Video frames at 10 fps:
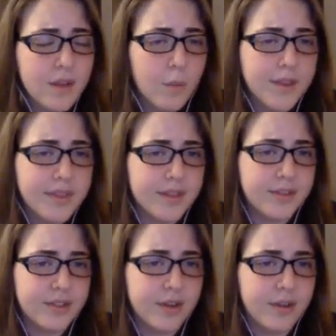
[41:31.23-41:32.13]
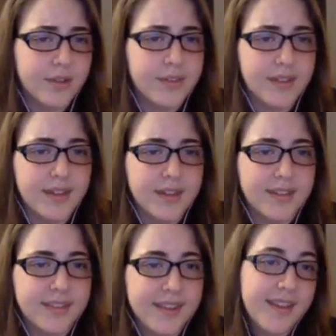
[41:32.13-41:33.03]
what this shows
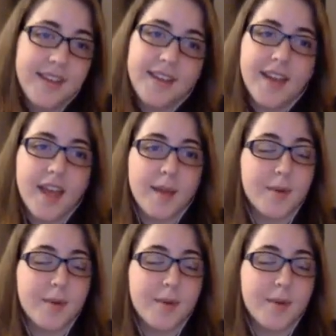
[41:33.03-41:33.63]
is a